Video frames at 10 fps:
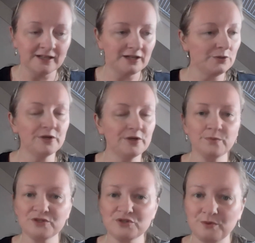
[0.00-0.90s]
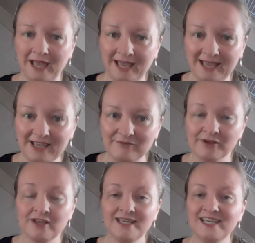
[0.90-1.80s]
Look at what you have.
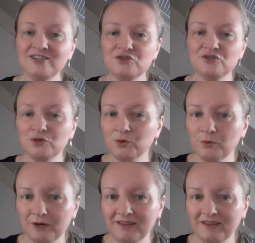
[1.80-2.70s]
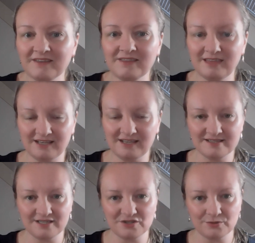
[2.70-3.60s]
Enjoy the things
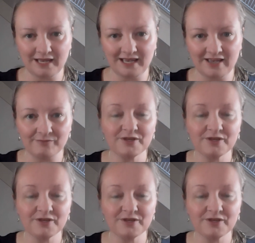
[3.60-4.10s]
that you have,